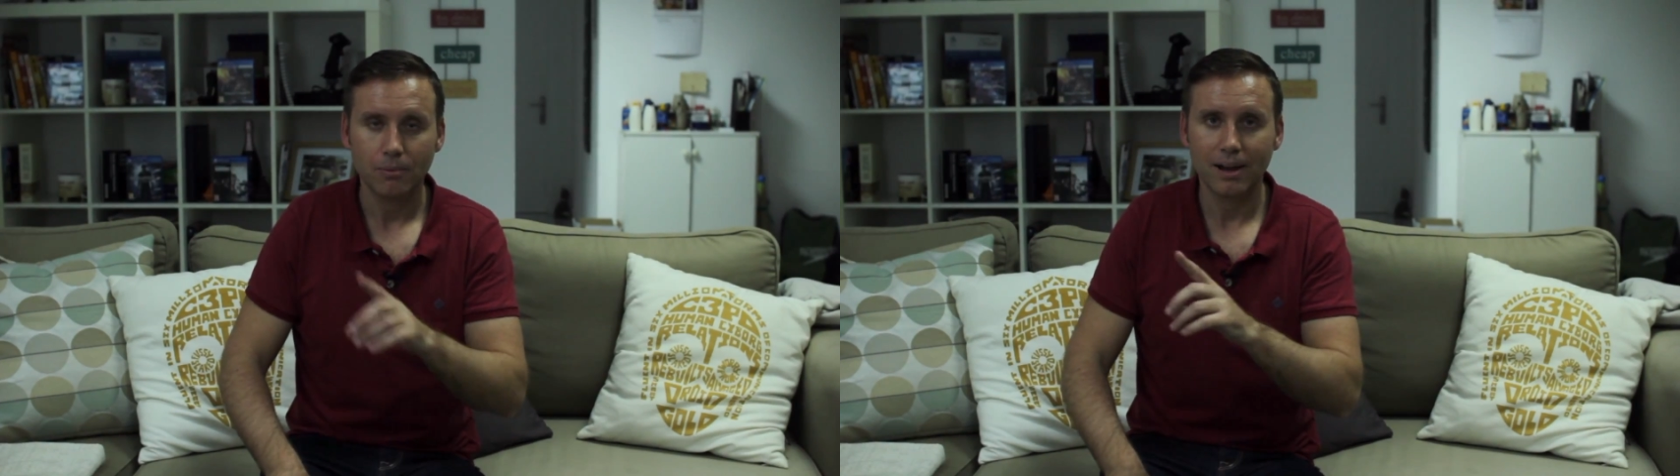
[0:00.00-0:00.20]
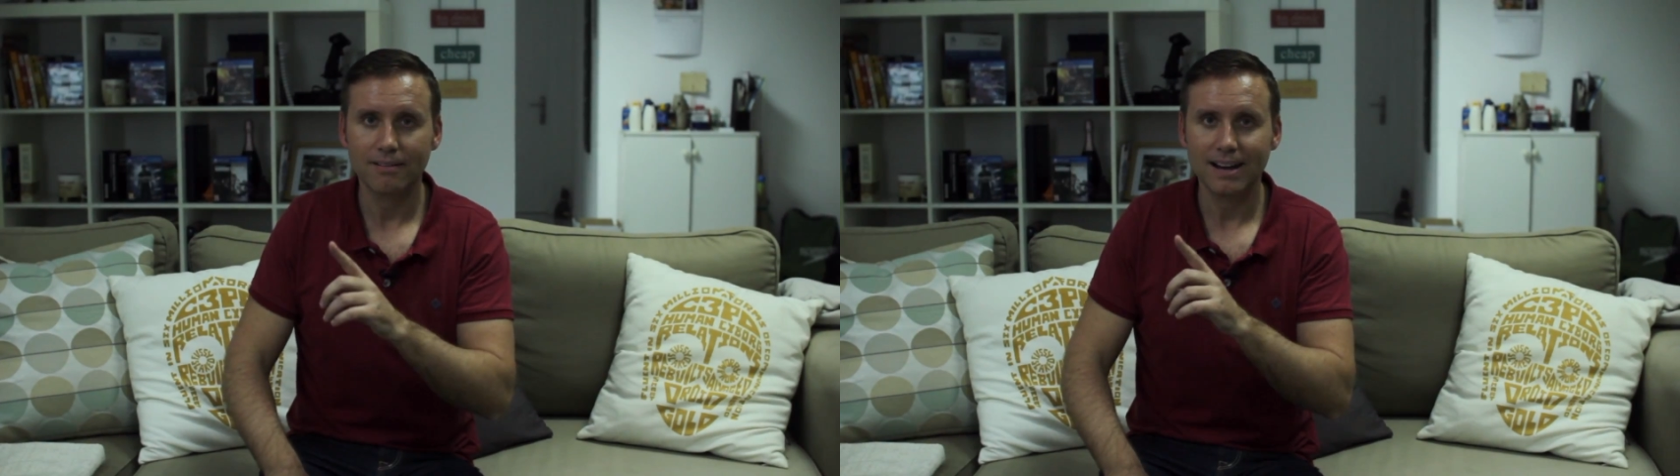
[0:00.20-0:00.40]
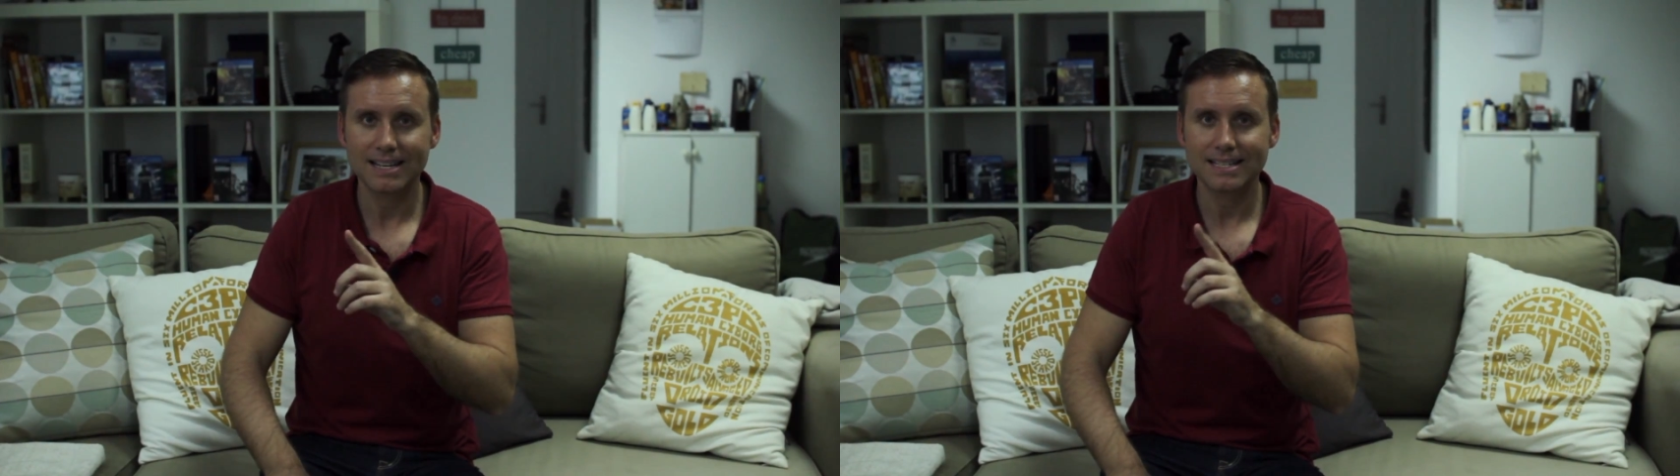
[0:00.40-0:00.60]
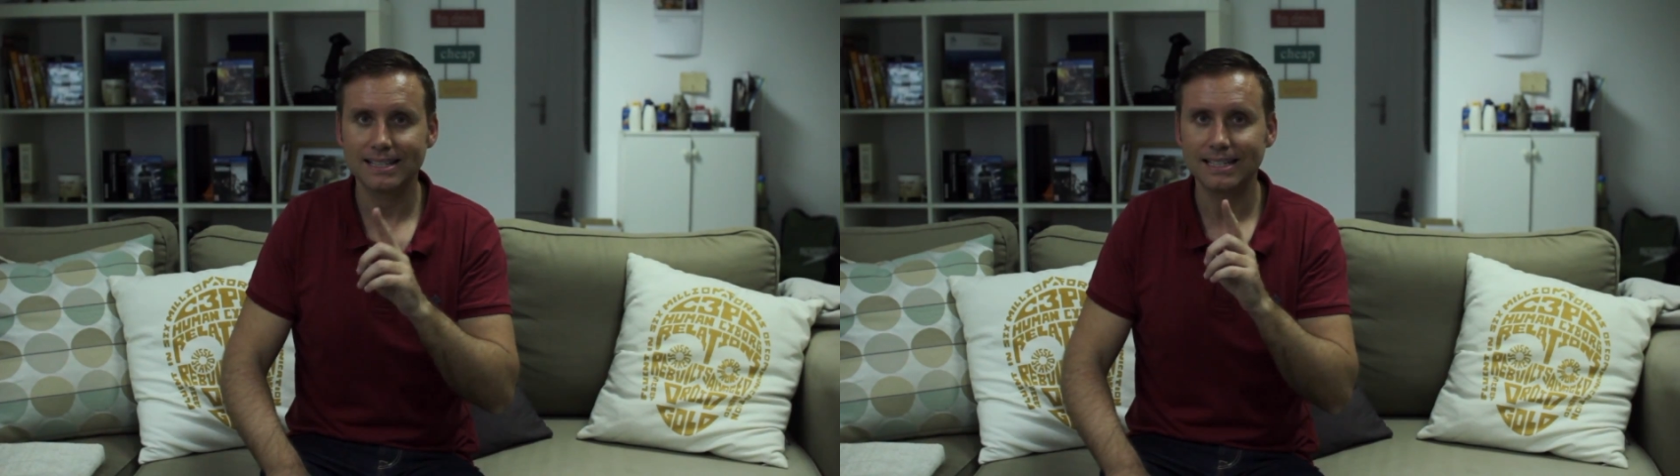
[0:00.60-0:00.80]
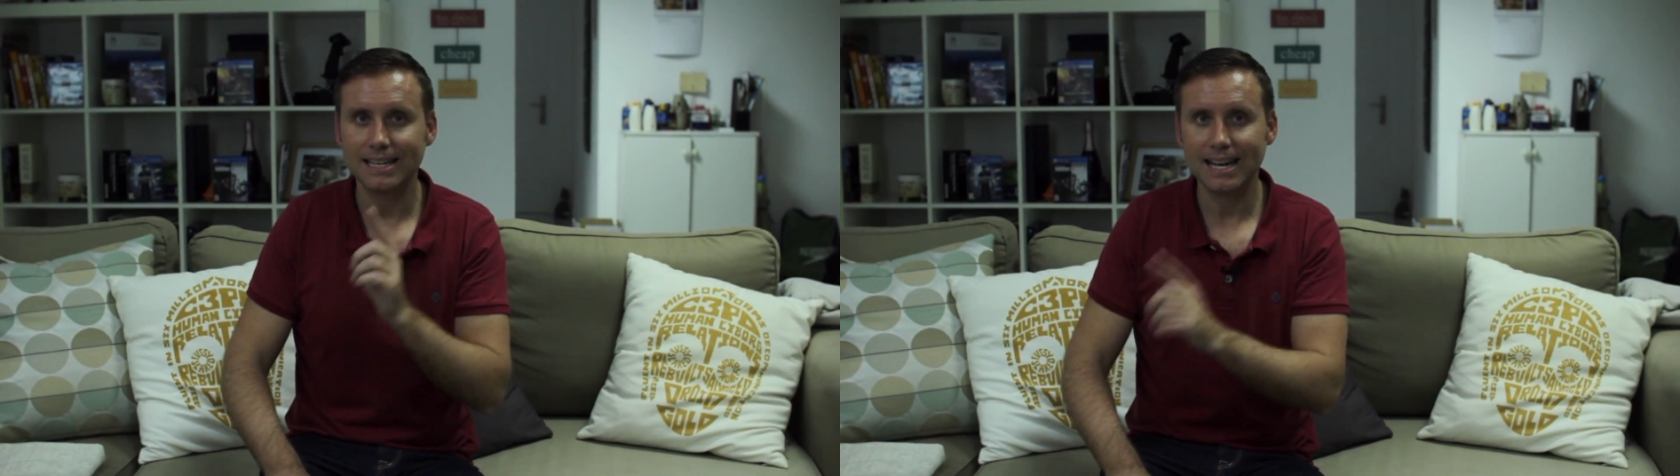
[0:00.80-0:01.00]
Whereas
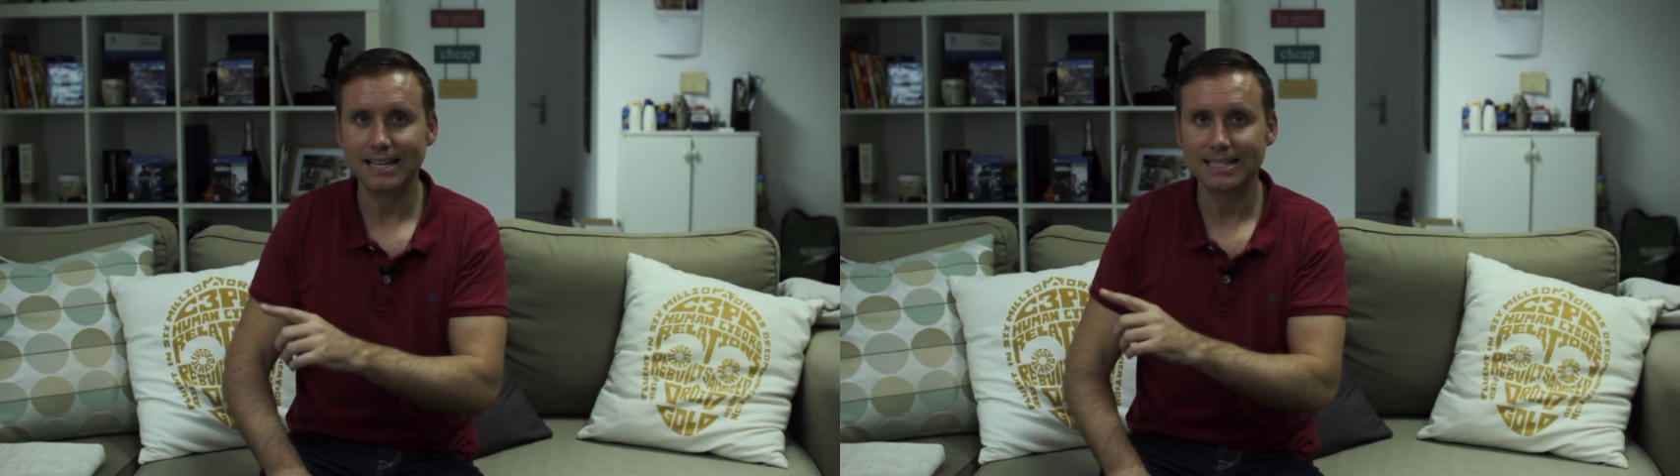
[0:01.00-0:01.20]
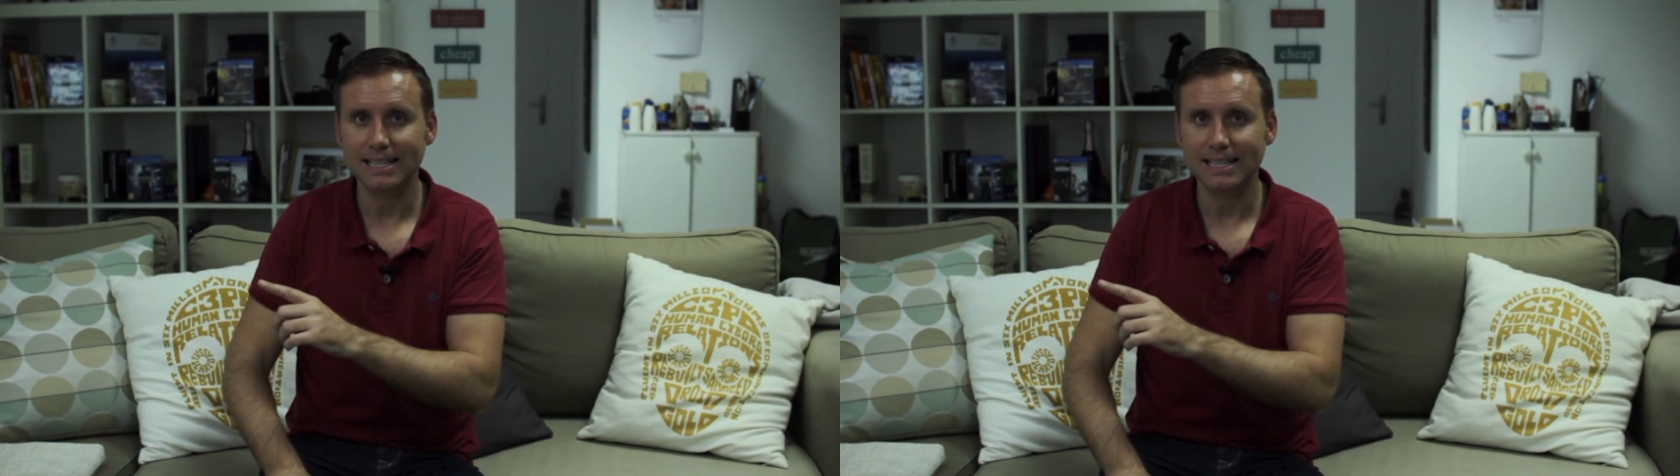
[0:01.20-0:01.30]
the next